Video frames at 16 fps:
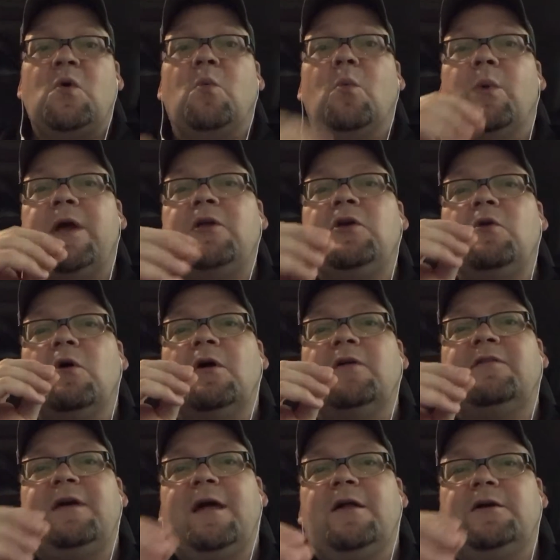When you are
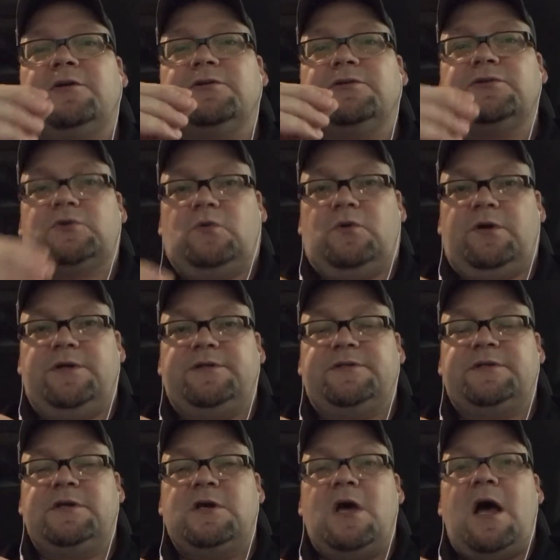telling your
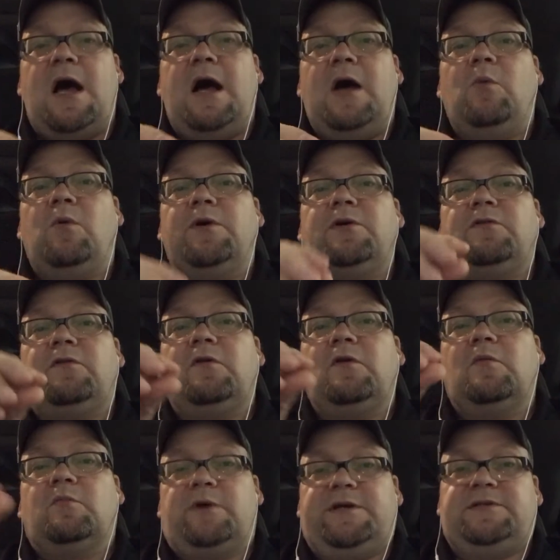stories, I want you to
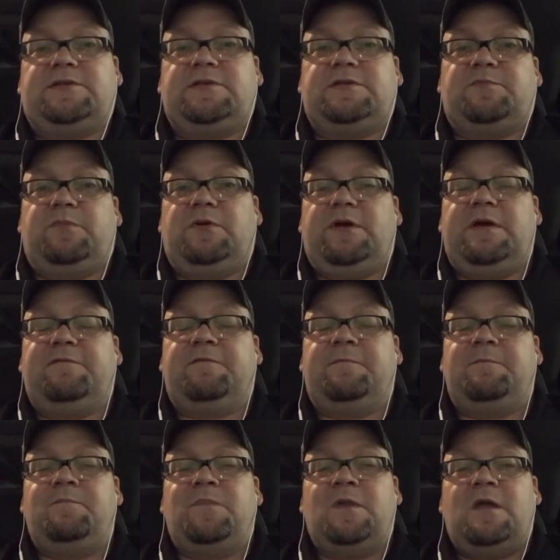embrace this belief
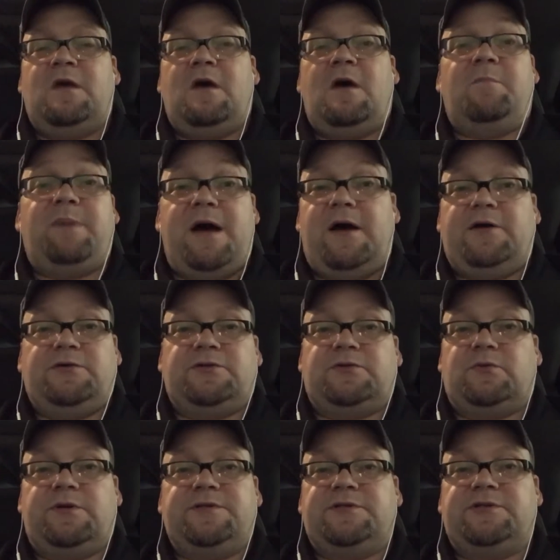about your
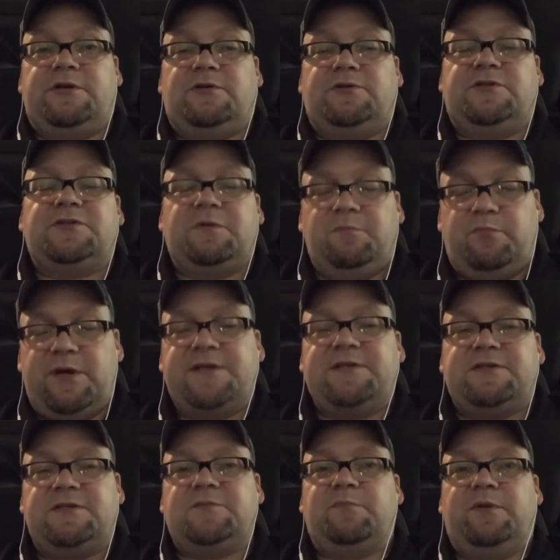stories in general. Just
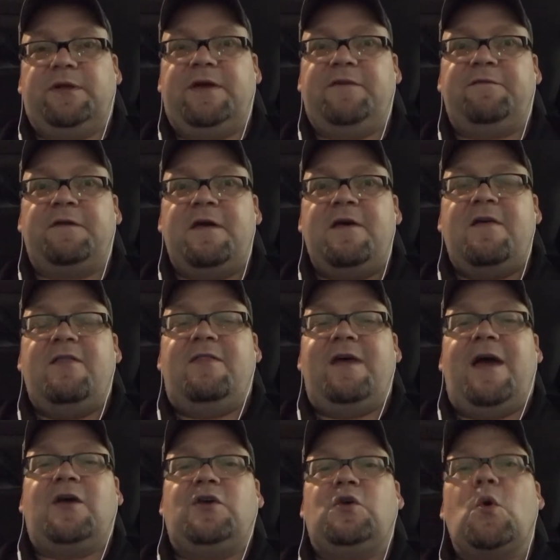embrace this belief
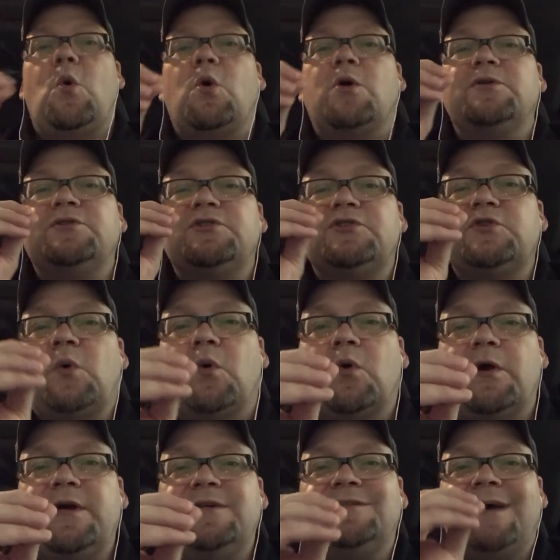that your
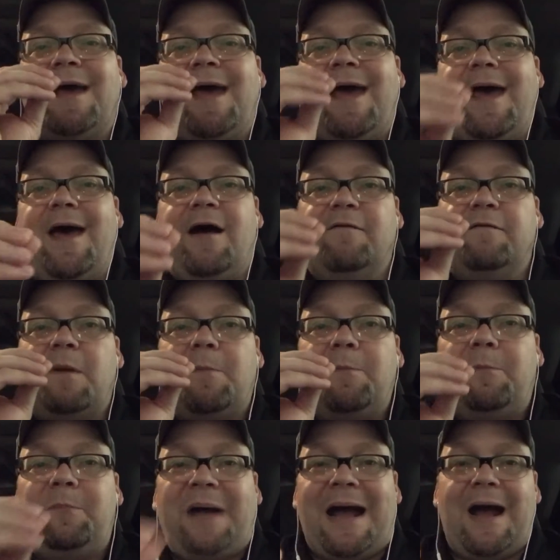stories have
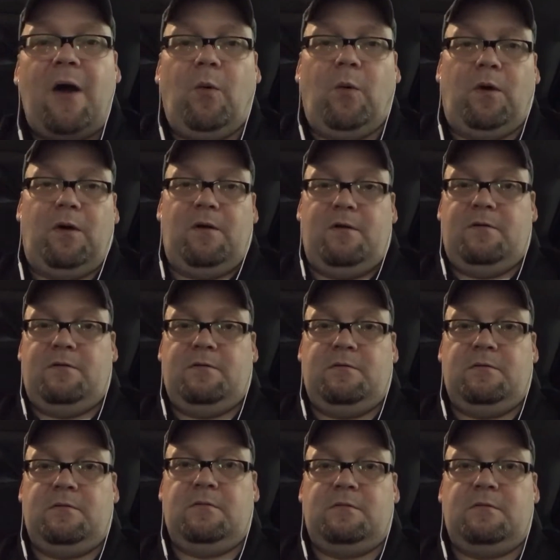power.
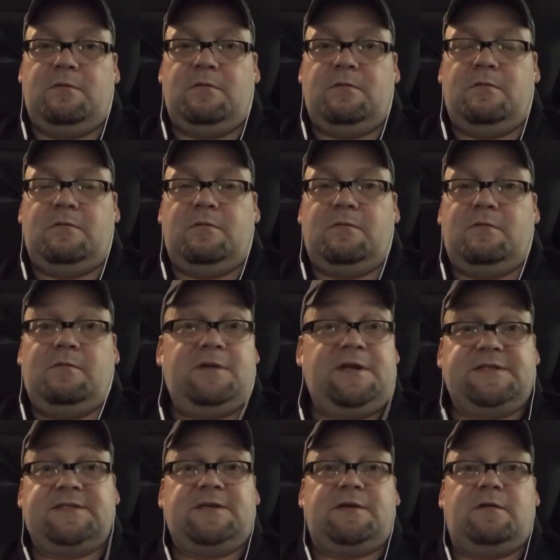
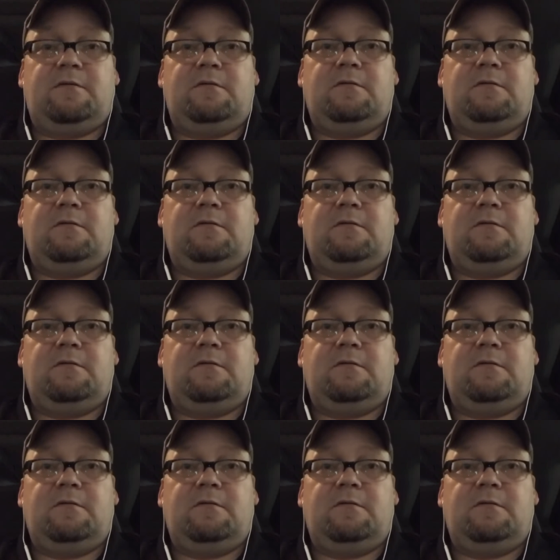That's it.